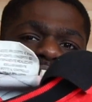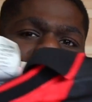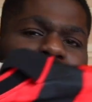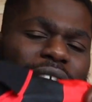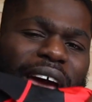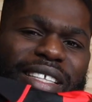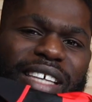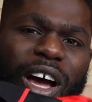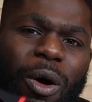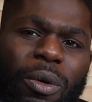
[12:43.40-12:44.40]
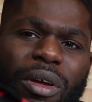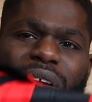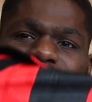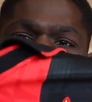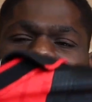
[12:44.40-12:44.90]
for a night out
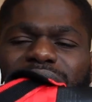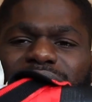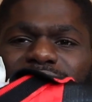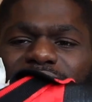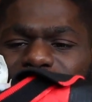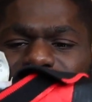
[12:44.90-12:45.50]
and